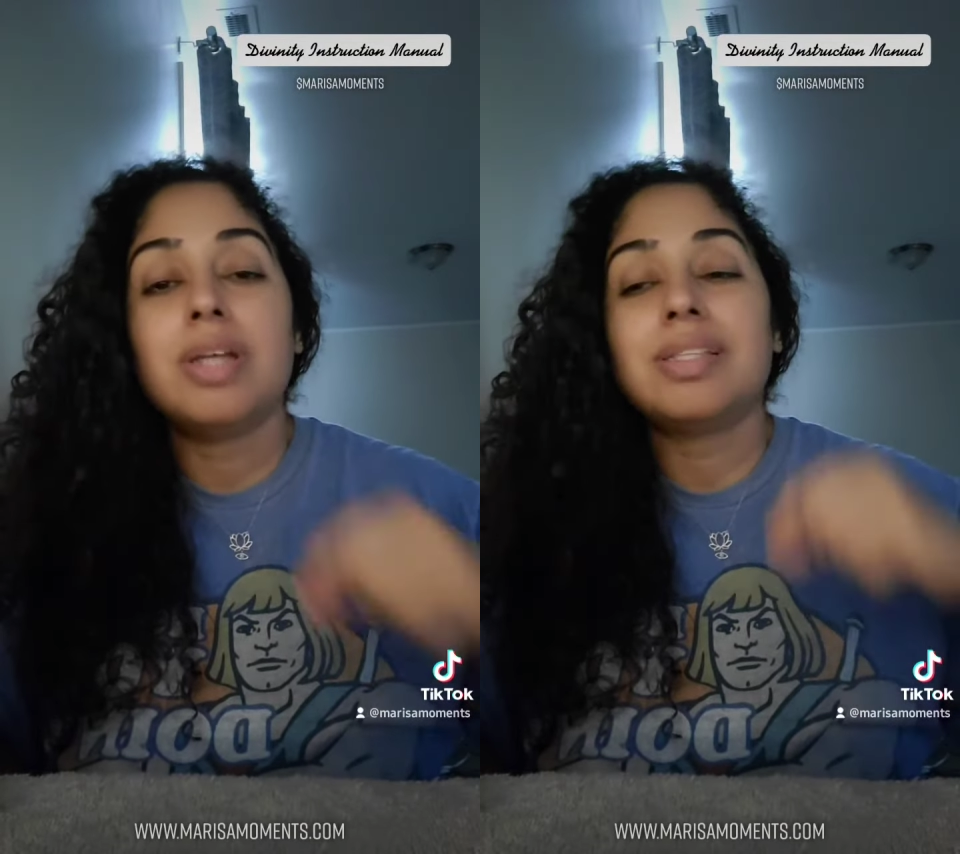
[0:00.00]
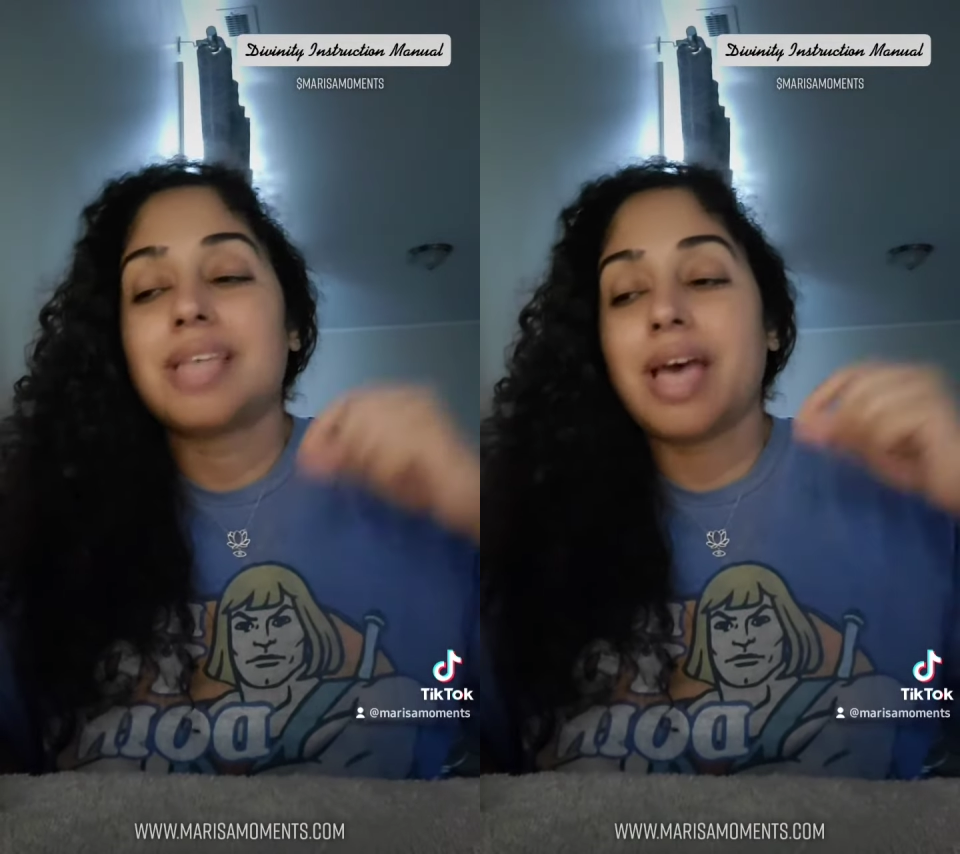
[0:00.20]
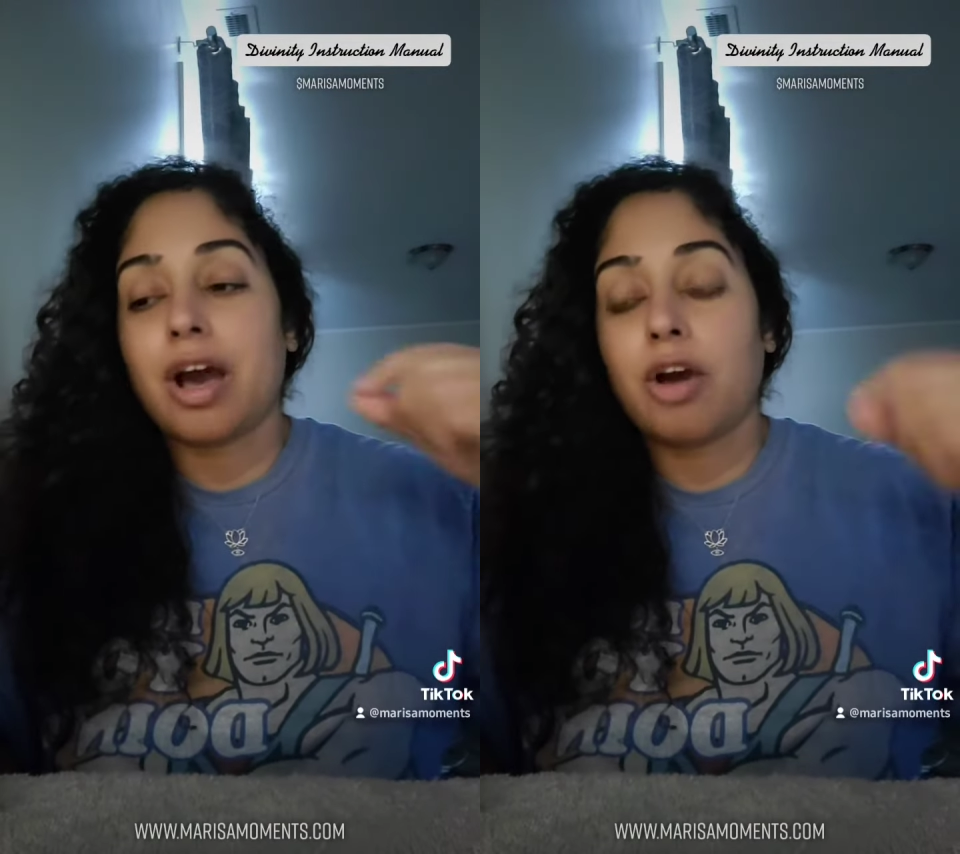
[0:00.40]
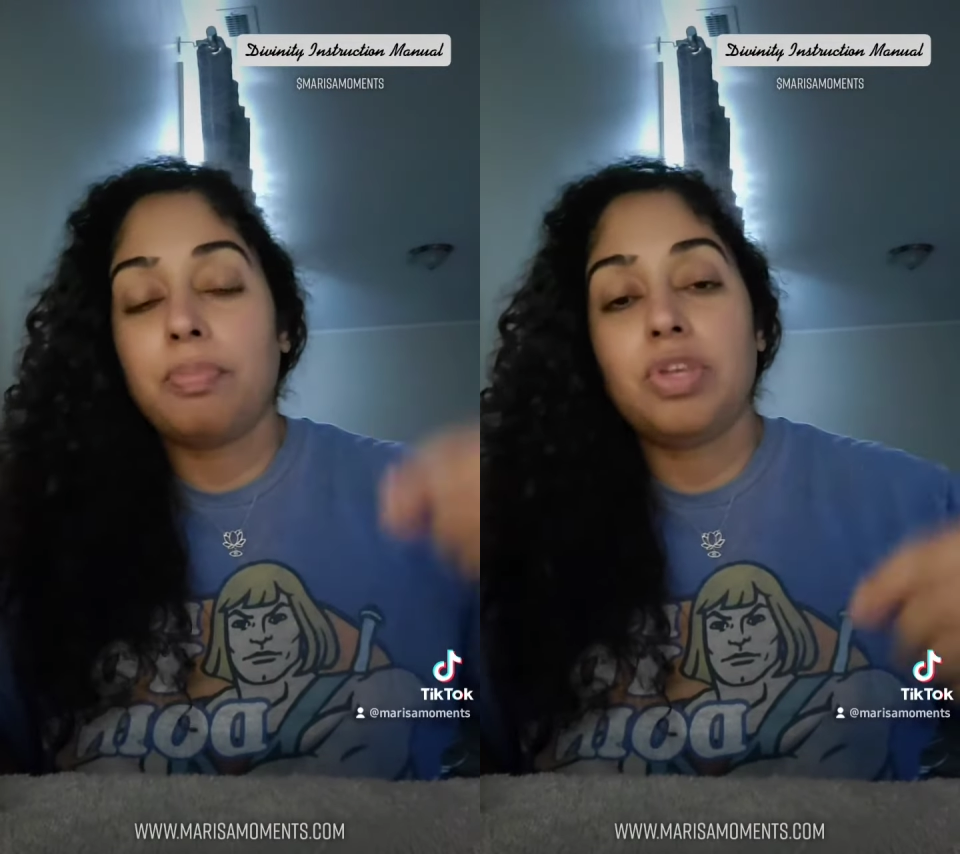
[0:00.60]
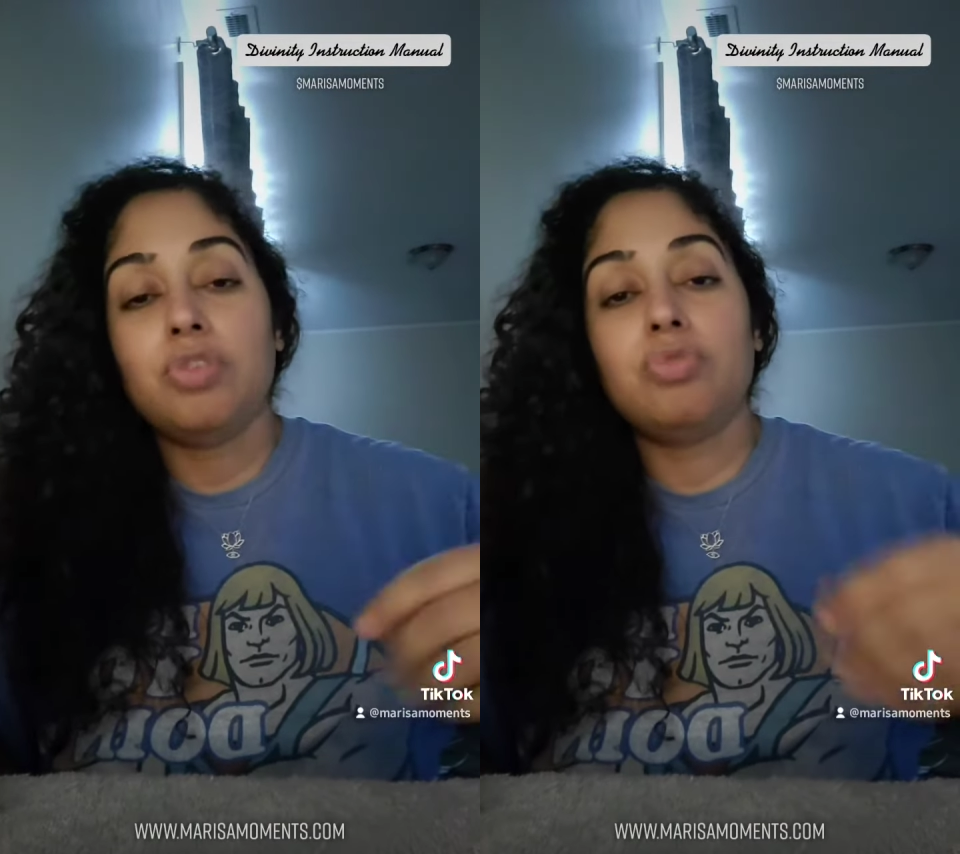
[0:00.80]
to help
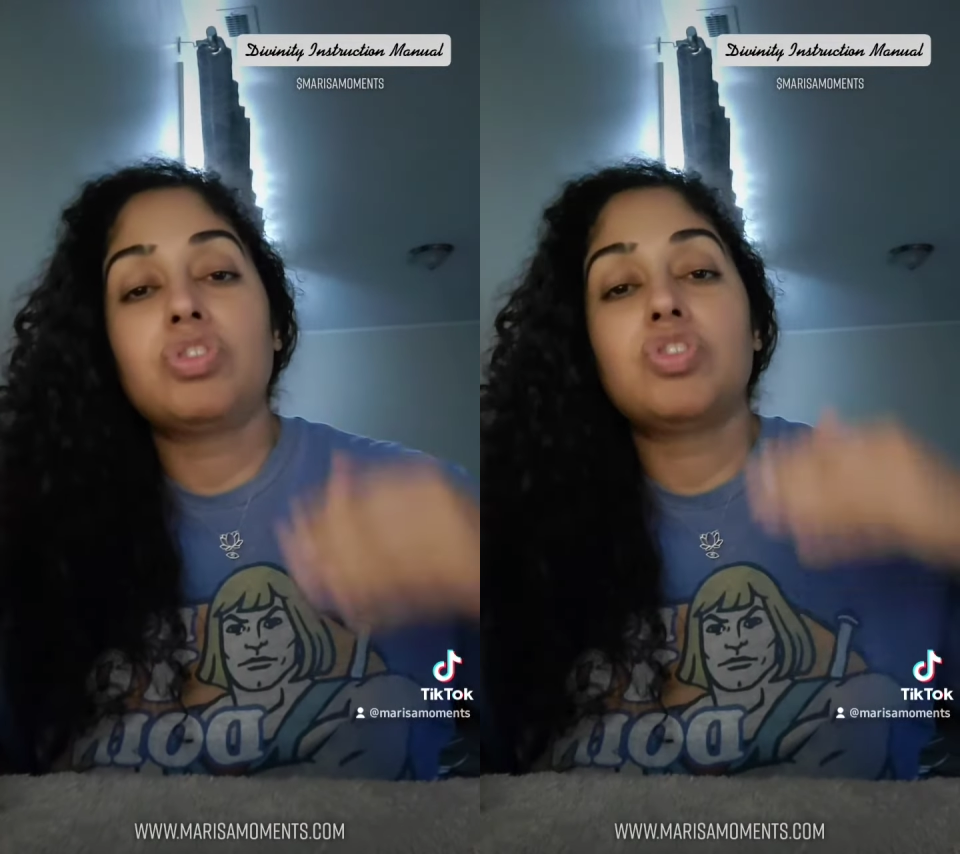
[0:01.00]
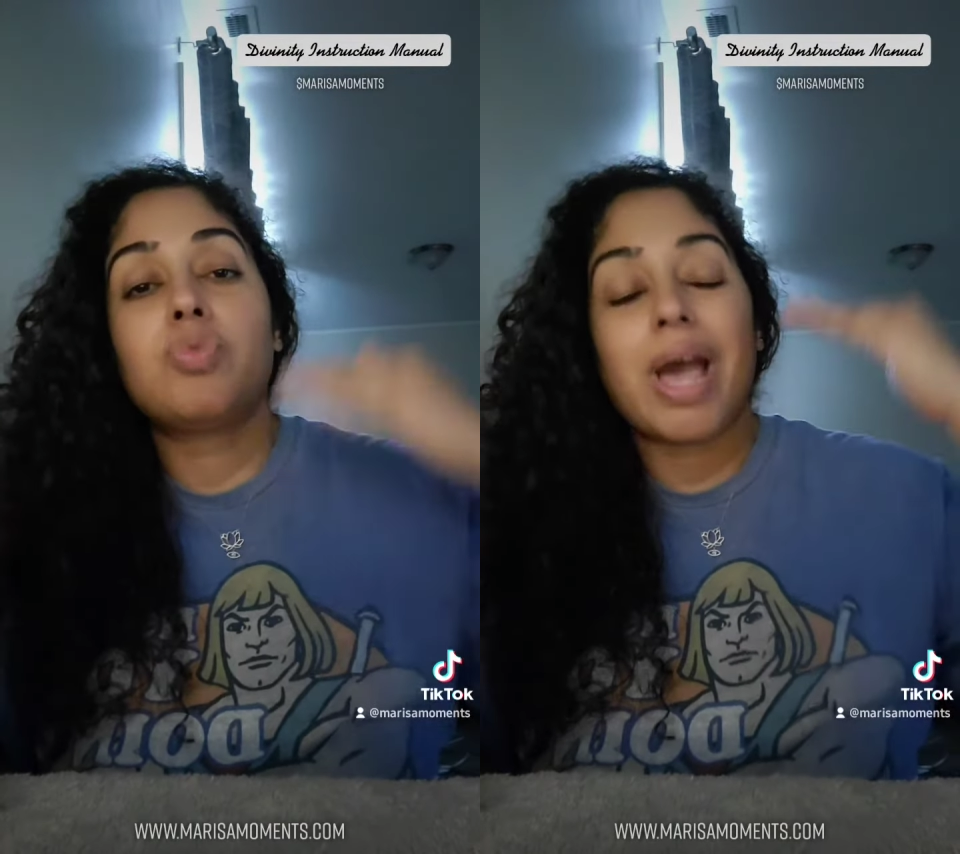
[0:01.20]
you to